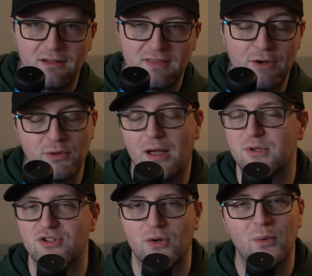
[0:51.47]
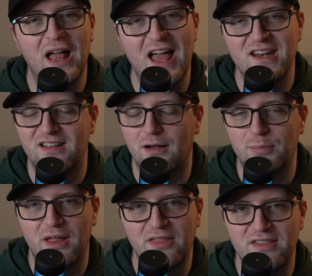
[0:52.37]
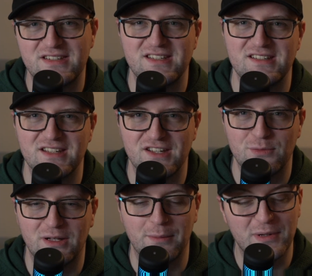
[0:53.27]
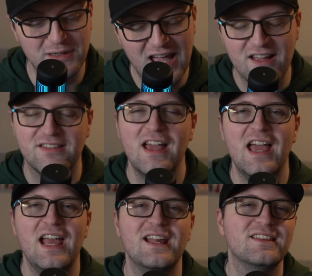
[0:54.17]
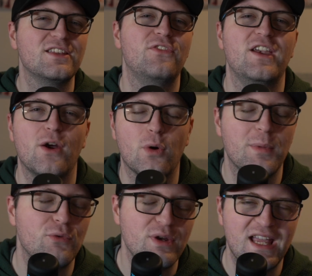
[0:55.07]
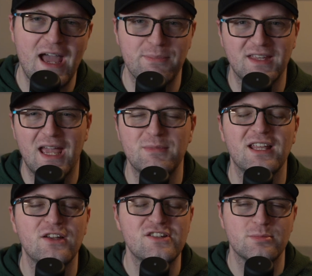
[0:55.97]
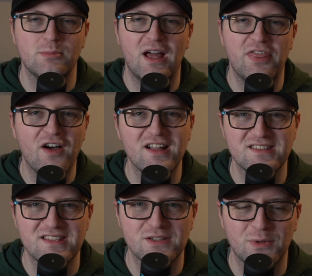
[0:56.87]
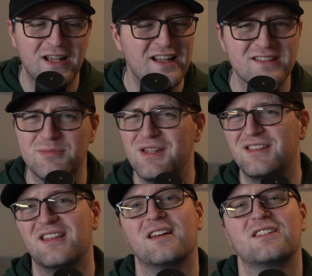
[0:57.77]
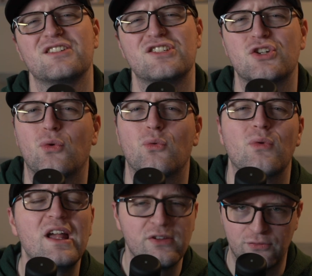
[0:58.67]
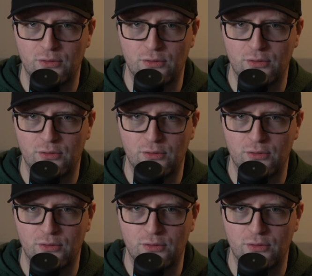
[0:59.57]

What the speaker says: that Real Madrid will end up this season as well. But guys, in this video, we're going to be recapping the game, telling you some of my thoughts in this one, some of the disgraceful